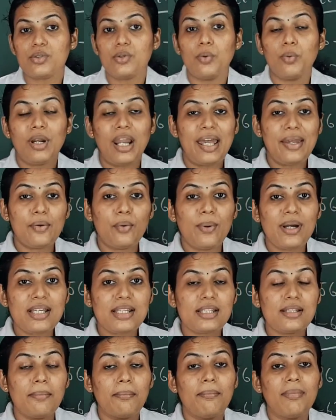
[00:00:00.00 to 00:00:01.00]
So
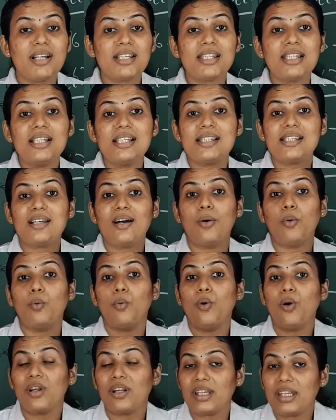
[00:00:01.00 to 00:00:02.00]
likewise, the muscles
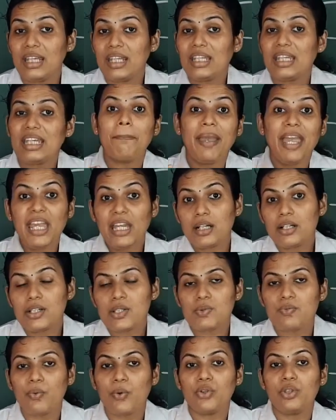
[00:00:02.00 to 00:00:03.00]
are working
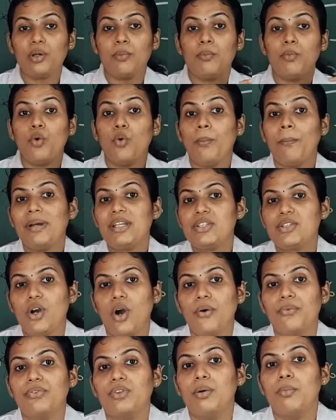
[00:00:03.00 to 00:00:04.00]
pairs for the
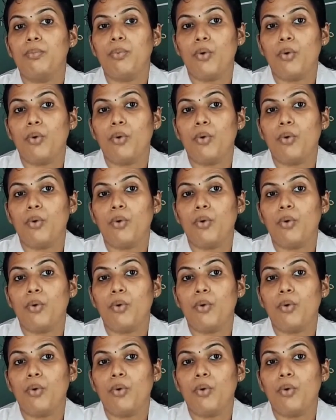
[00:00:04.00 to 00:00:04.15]
movement of the